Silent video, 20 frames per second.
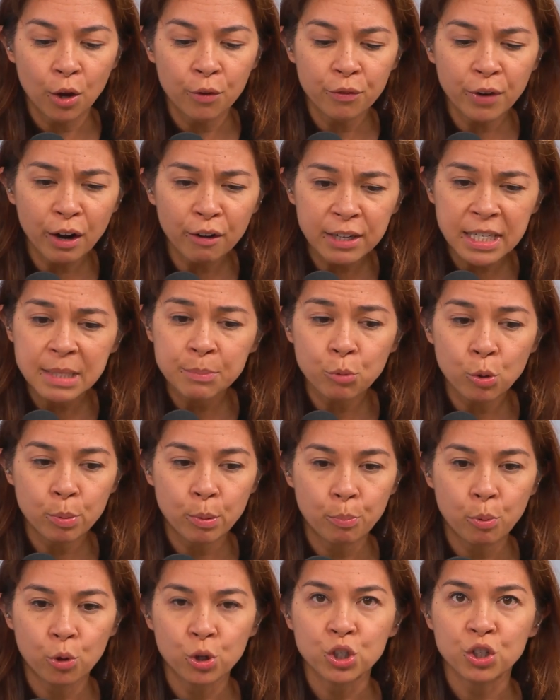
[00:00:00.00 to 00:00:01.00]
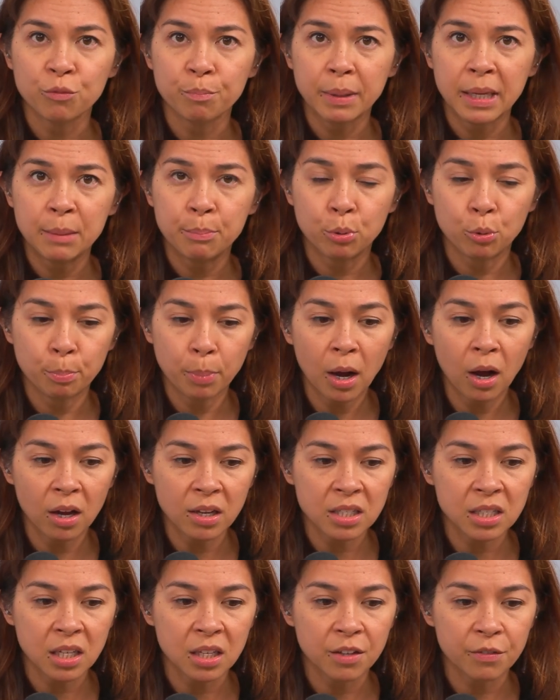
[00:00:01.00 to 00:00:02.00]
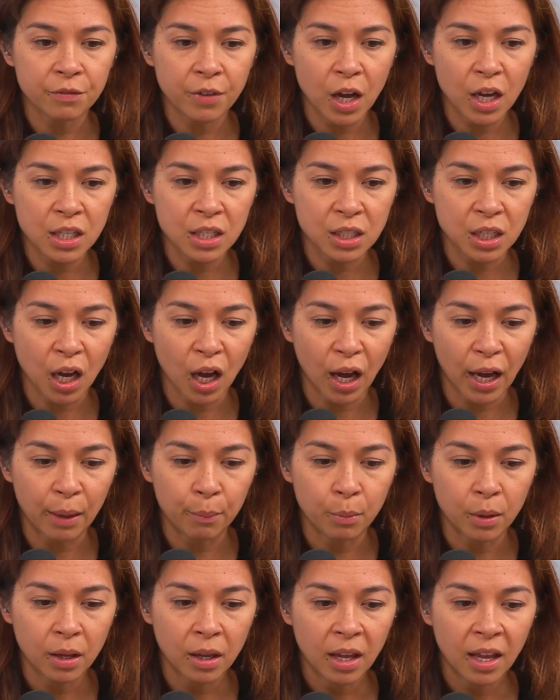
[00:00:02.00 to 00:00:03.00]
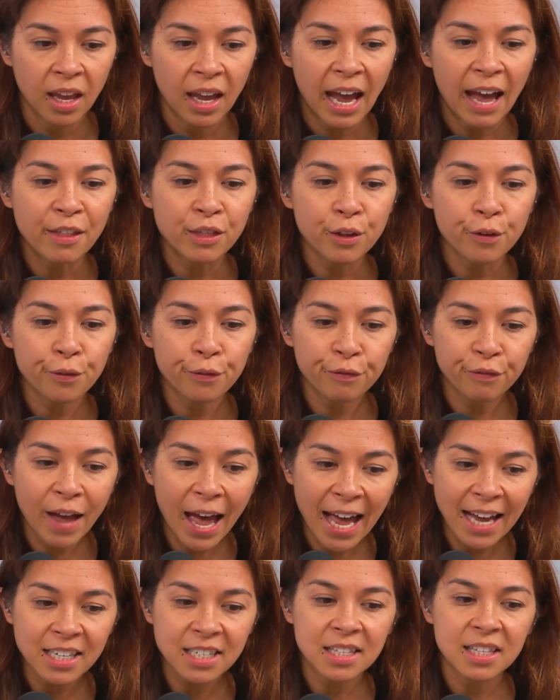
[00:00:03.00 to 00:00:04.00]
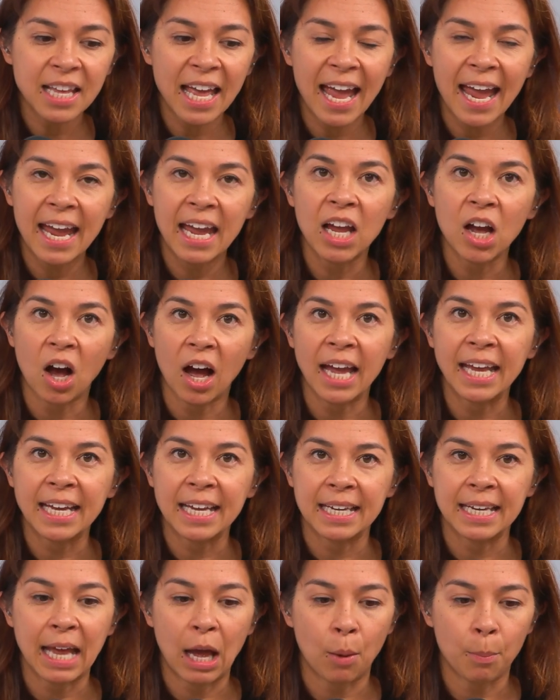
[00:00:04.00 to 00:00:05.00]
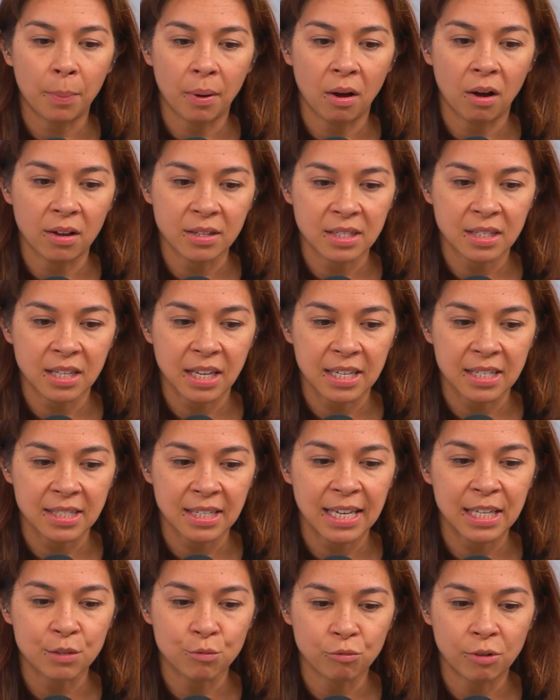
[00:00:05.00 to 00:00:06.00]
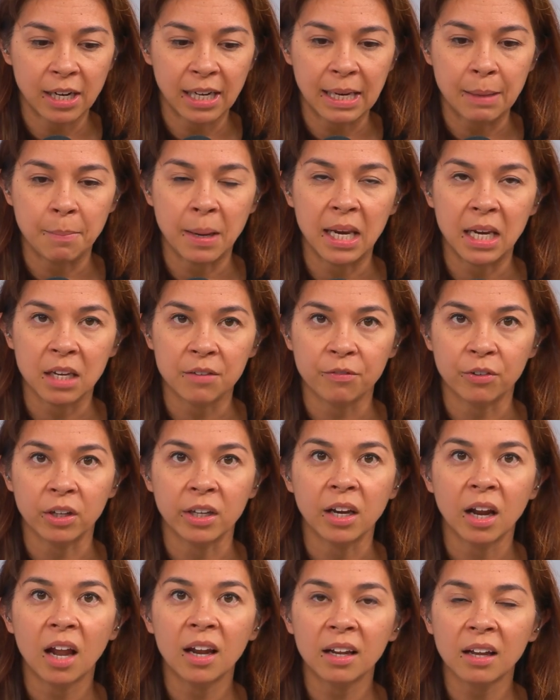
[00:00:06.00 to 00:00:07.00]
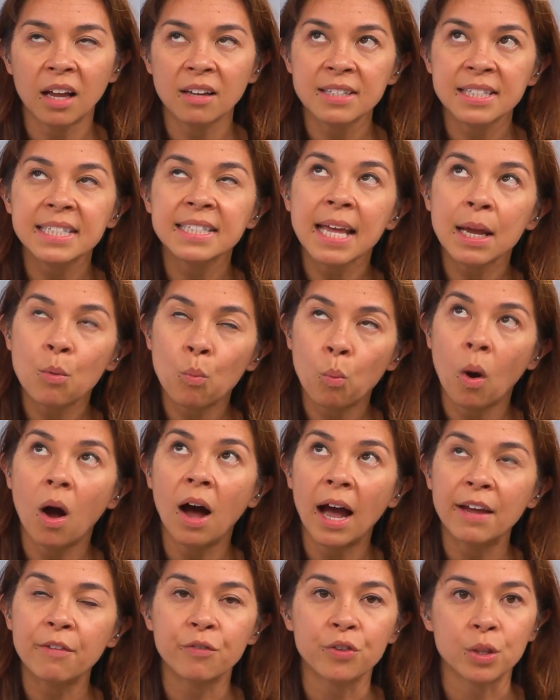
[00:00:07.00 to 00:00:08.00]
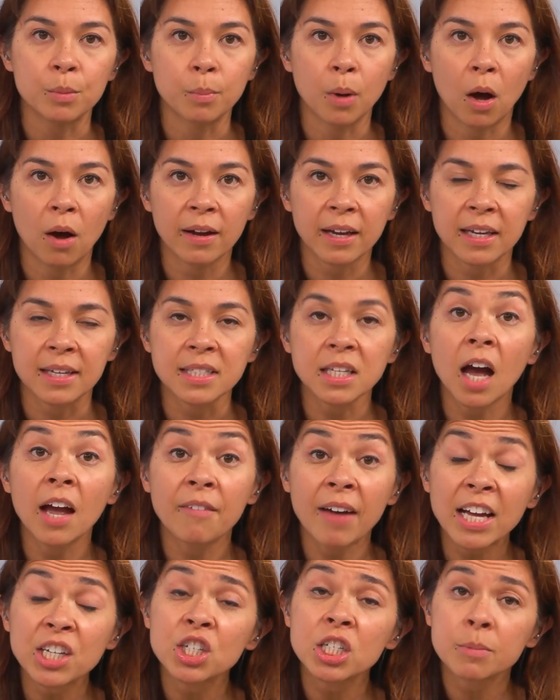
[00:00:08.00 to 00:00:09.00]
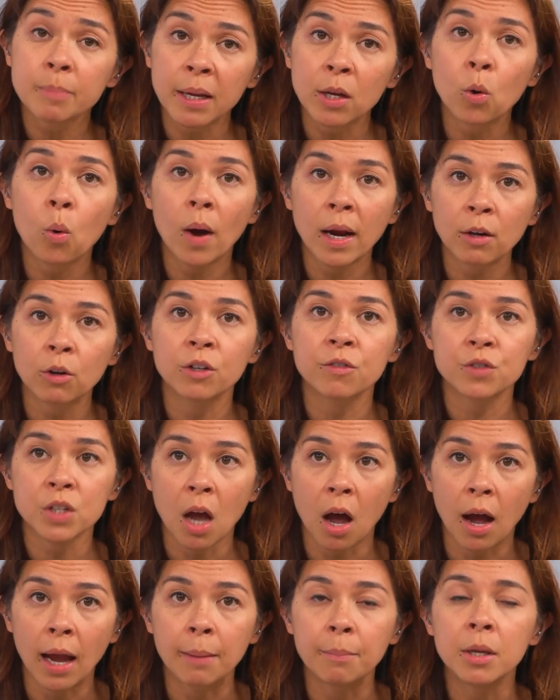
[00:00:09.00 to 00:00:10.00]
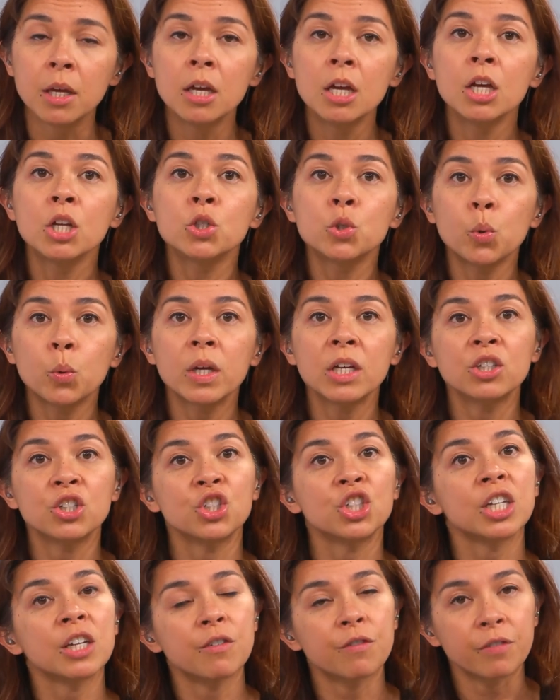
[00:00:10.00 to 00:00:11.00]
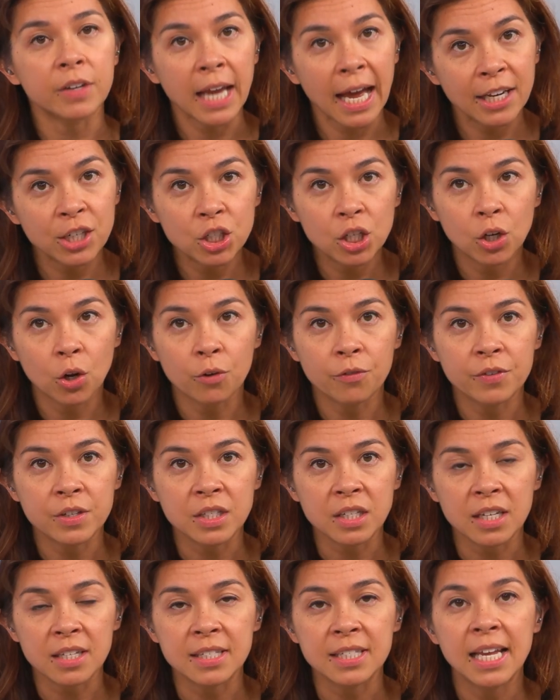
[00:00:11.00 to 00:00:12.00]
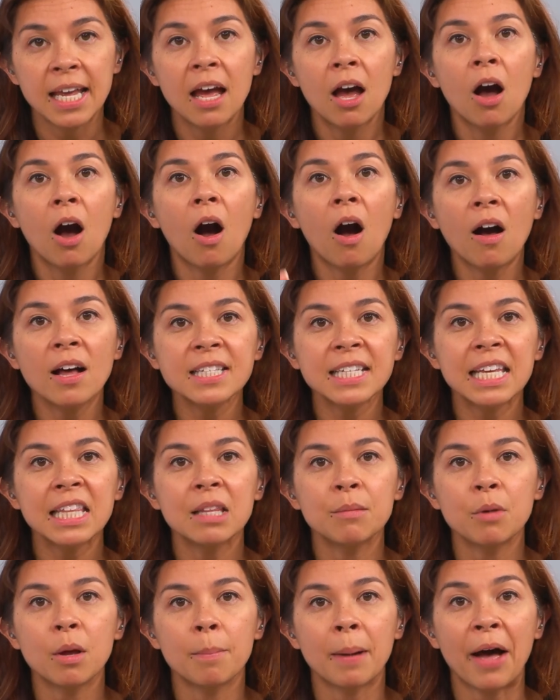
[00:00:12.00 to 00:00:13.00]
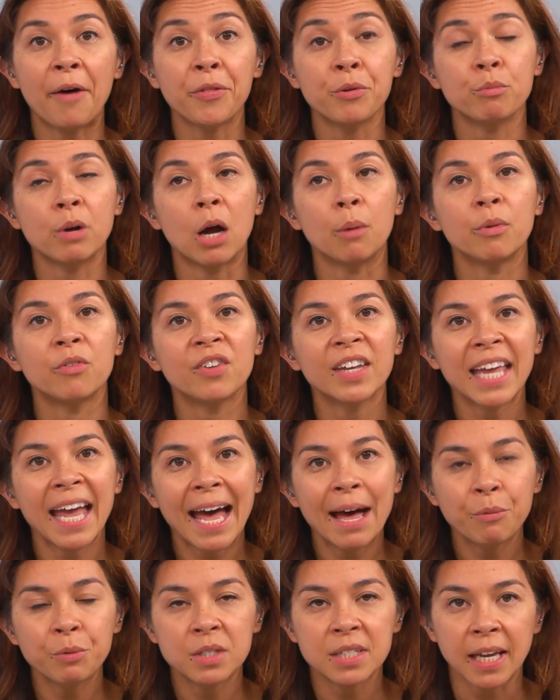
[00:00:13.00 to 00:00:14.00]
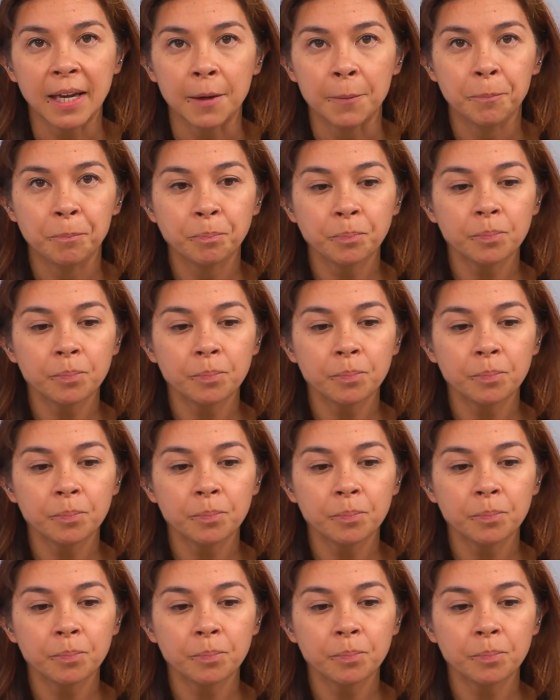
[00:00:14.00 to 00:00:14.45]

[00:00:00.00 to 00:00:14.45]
very small proportion of people pass it the first time. And the fact that AI can now pass this is really meaningful. And I'll say why for the markets. I've actually spent quite a lot of time talking to chief financial officers, asking them about the realm of accounting.